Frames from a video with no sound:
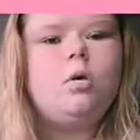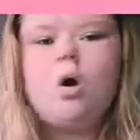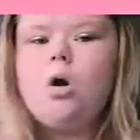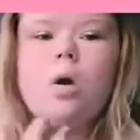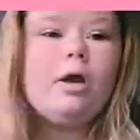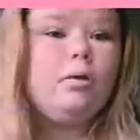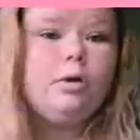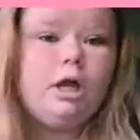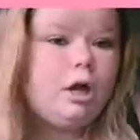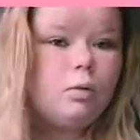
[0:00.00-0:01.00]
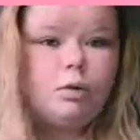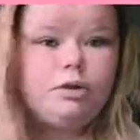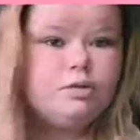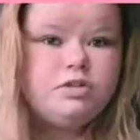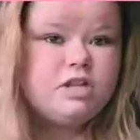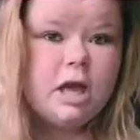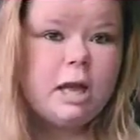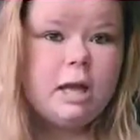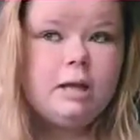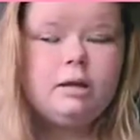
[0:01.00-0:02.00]
oh, I don't care what you
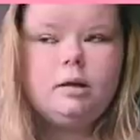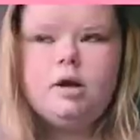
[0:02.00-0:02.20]
say.